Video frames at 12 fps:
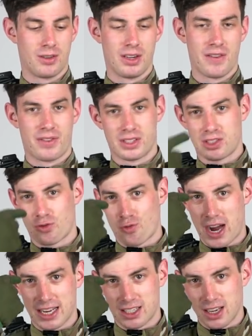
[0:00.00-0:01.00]
if it's
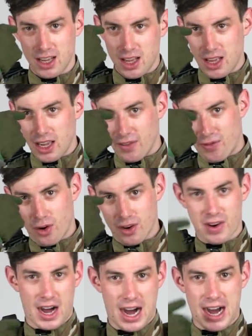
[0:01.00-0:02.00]
right in front
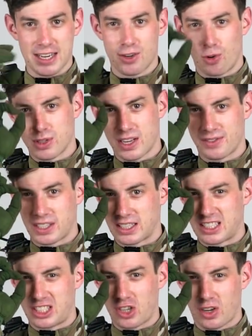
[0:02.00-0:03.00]
of your eye, you always have the
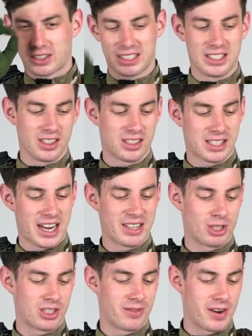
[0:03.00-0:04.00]
dot in your side,
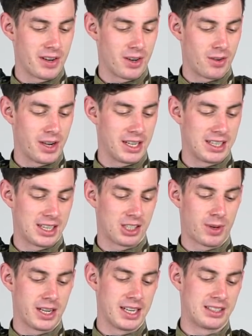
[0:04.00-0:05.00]
which is very annoying, and
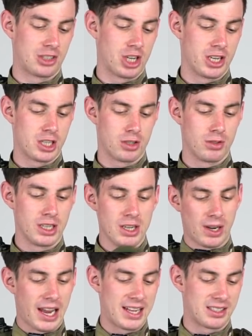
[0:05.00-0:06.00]
that's why I exchanged to new
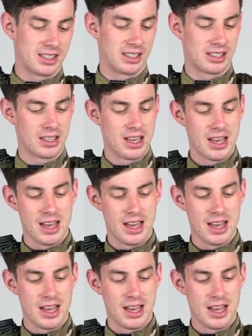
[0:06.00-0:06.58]
glasses.